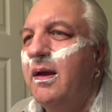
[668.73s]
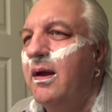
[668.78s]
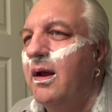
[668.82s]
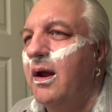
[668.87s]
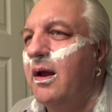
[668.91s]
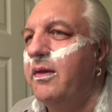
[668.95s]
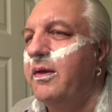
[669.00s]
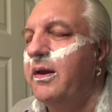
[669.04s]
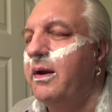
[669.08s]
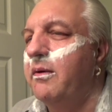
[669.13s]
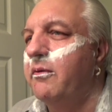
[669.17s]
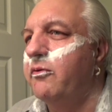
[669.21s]

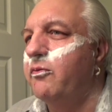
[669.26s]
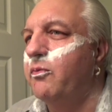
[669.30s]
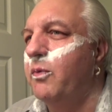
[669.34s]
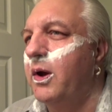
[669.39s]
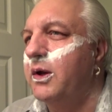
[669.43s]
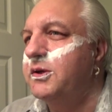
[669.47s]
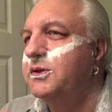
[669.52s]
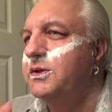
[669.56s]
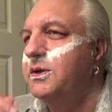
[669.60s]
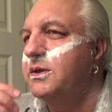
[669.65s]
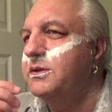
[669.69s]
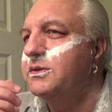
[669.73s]
And then I was
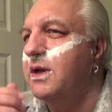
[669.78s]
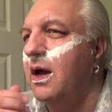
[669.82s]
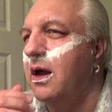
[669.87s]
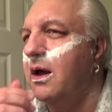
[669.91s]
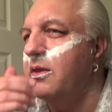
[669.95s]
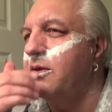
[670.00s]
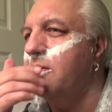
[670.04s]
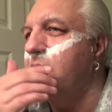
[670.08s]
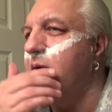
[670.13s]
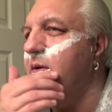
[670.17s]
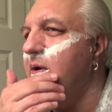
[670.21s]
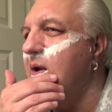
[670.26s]
watching this
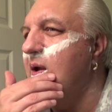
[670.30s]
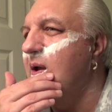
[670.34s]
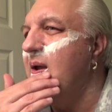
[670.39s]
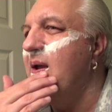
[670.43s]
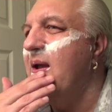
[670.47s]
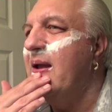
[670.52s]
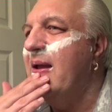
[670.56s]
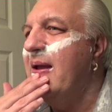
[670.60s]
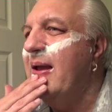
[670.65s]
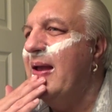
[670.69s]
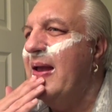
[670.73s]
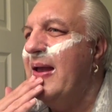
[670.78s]
other
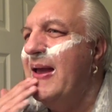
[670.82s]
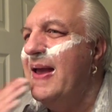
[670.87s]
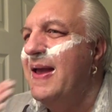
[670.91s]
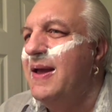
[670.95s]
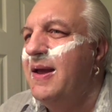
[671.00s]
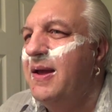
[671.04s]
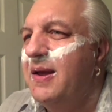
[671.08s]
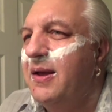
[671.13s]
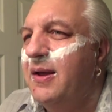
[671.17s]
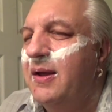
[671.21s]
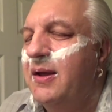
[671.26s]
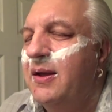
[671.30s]

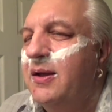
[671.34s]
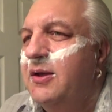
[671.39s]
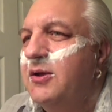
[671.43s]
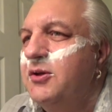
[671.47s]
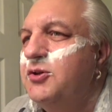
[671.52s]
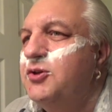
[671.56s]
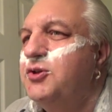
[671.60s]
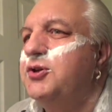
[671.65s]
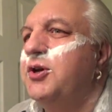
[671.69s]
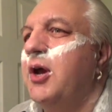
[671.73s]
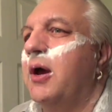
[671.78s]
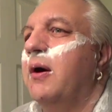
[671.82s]

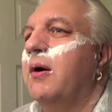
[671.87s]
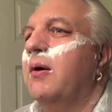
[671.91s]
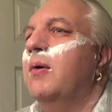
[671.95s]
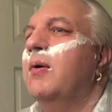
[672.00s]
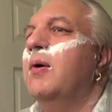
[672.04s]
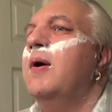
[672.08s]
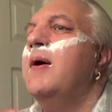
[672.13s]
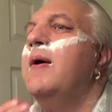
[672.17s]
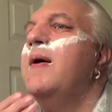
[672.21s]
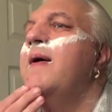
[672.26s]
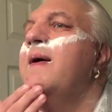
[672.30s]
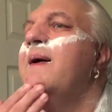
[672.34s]

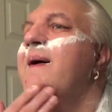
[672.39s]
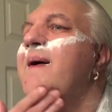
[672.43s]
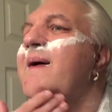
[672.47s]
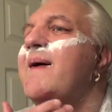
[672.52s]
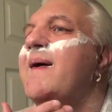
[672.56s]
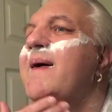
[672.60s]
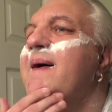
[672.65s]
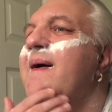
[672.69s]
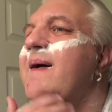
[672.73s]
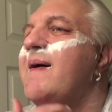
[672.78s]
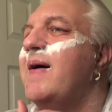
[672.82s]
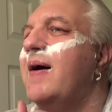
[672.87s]
show
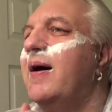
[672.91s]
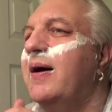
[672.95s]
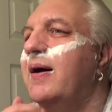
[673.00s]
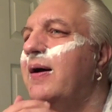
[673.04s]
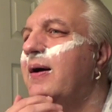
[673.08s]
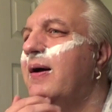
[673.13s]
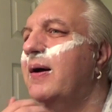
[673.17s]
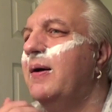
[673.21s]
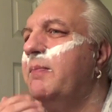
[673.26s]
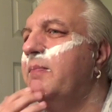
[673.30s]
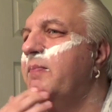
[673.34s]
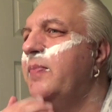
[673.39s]

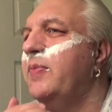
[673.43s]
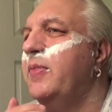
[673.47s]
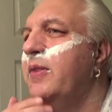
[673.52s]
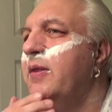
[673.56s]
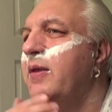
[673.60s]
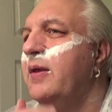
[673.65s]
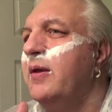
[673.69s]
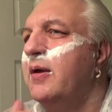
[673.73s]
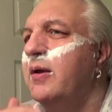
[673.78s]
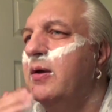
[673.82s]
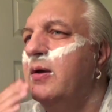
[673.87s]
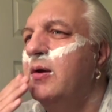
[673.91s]
um,
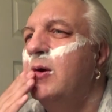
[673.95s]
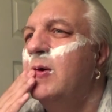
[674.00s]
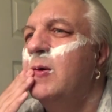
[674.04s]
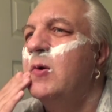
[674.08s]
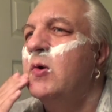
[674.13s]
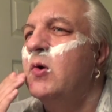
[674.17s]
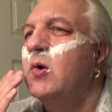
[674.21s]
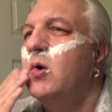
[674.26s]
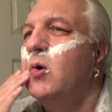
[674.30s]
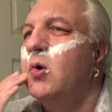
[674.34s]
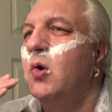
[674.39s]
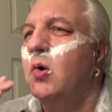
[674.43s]

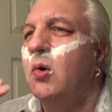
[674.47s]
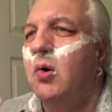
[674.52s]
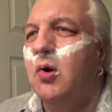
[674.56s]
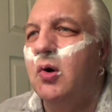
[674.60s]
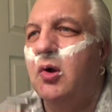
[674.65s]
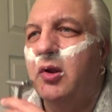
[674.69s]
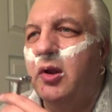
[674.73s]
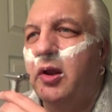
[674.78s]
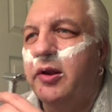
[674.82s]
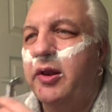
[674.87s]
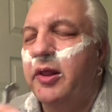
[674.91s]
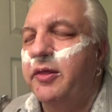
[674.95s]

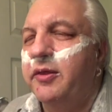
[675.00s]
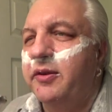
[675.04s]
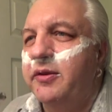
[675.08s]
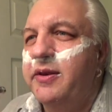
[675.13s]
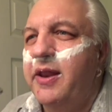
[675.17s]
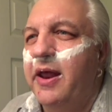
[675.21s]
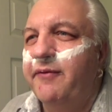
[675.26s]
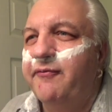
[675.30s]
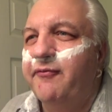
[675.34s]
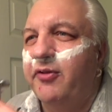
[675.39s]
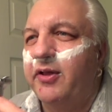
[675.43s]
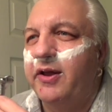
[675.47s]
called another
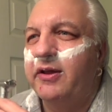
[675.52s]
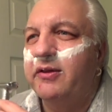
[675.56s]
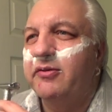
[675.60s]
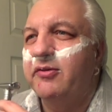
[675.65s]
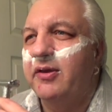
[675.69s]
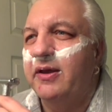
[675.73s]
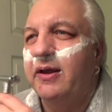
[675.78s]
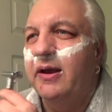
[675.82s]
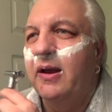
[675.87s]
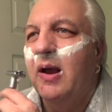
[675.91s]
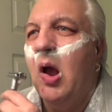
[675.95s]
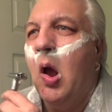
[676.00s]
Netflix
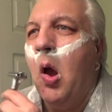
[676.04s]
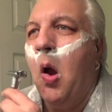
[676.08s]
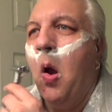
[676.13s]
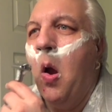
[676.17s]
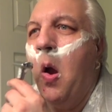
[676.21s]
thing